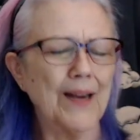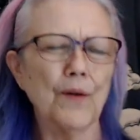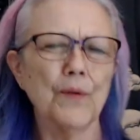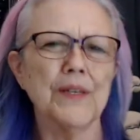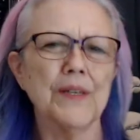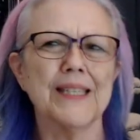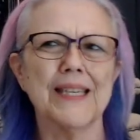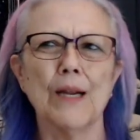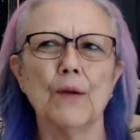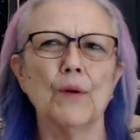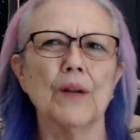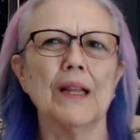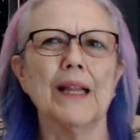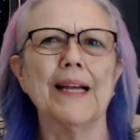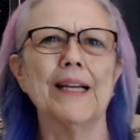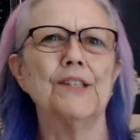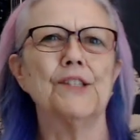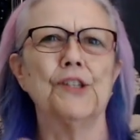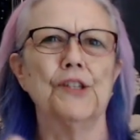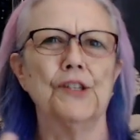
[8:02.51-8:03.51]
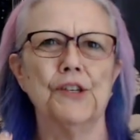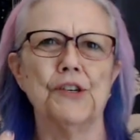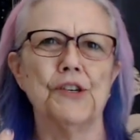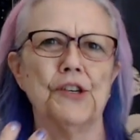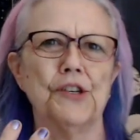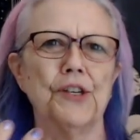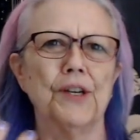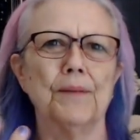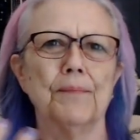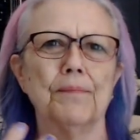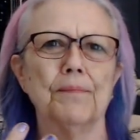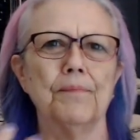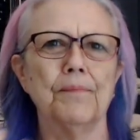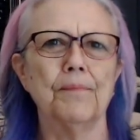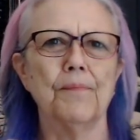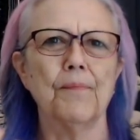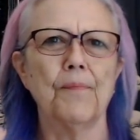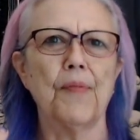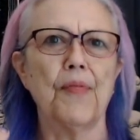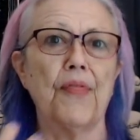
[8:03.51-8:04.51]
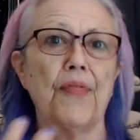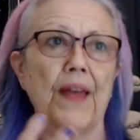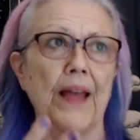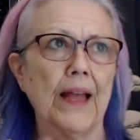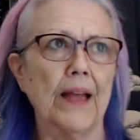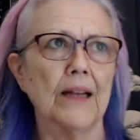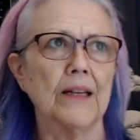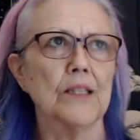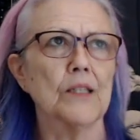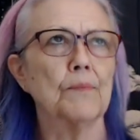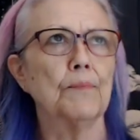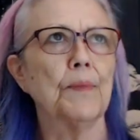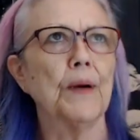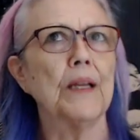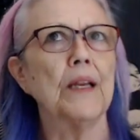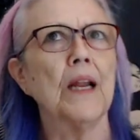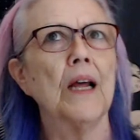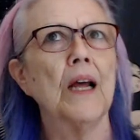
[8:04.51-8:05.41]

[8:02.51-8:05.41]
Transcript: don't want to say relationship things, but